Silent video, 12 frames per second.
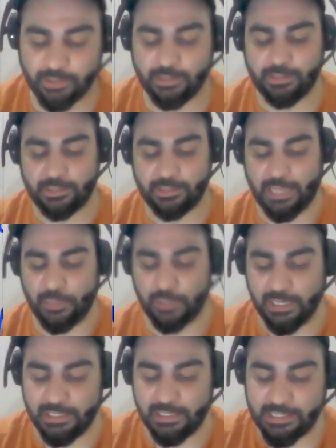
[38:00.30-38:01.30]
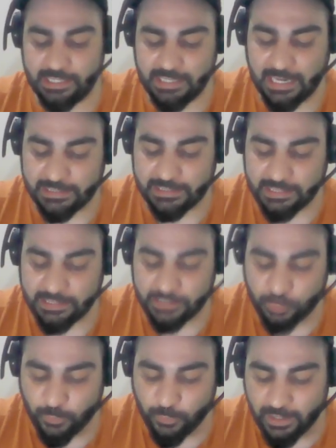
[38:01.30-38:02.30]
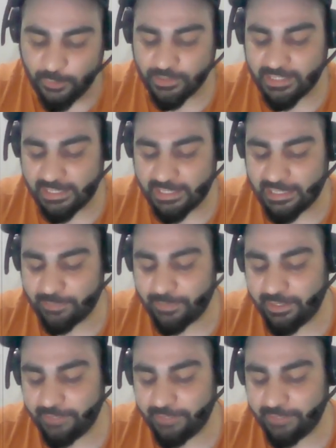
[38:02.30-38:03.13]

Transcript: Can you clearly see that this Q value is greater than P?